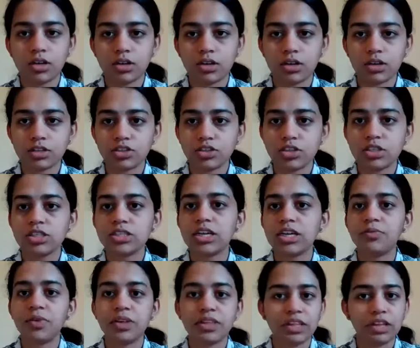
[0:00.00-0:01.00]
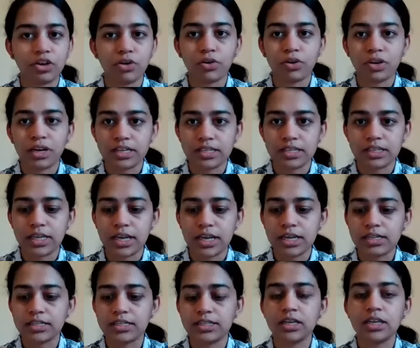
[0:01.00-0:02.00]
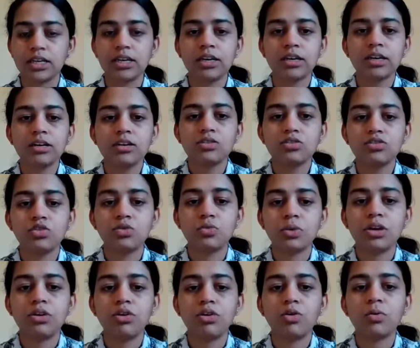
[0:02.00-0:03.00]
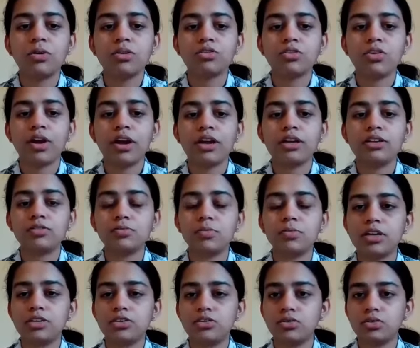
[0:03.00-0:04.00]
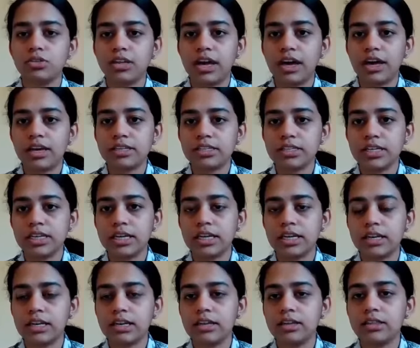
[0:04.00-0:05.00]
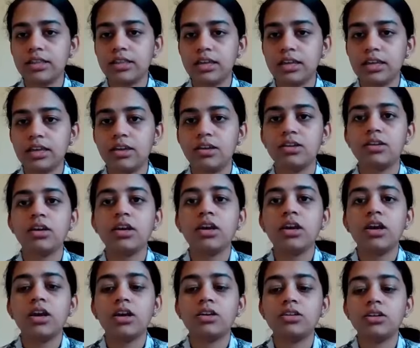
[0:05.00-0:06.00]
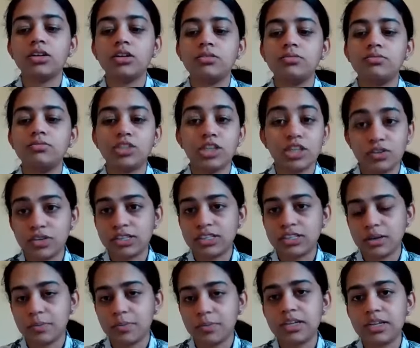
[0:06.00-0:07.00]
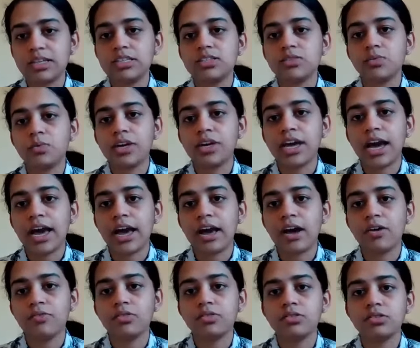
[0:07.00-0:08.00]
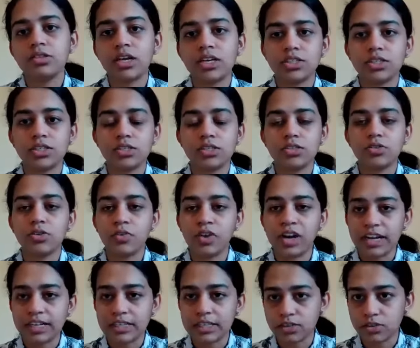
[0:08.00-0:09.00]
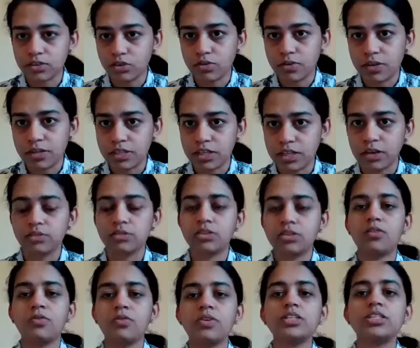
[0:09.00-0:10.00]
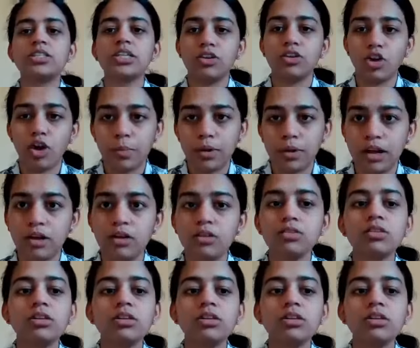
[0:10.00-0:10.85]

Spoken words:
countries and when they go on exchange. So we are always trying to make sure that in the General Assemblies we have sessions related to universal health coverage and global health,